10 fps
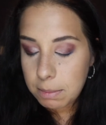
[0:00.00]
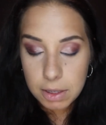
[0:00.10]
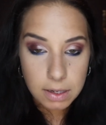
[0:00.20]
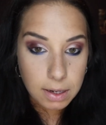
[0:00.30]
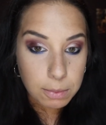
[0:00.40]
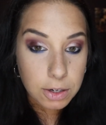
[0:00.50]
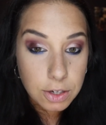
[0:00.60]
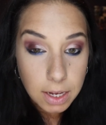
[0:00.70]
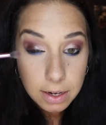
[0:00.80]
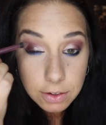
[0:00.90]
blending brush
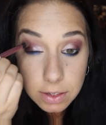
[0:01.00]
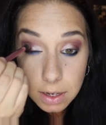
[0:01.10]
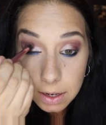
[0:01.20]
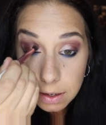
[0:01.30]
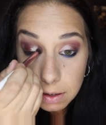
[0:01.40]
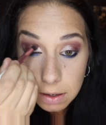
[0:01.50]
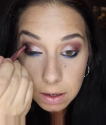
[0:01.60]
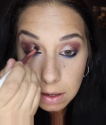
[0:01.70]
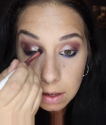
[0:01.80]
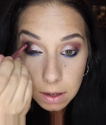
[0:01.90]
again and just kind of
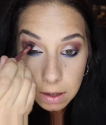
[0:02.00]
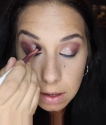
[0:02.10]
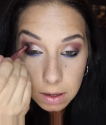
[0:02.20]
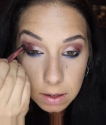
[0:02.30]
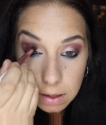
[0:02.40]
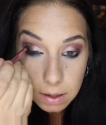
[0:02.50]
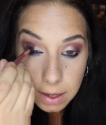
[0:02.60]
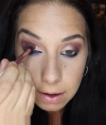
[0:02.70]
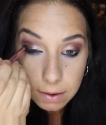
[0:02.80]
get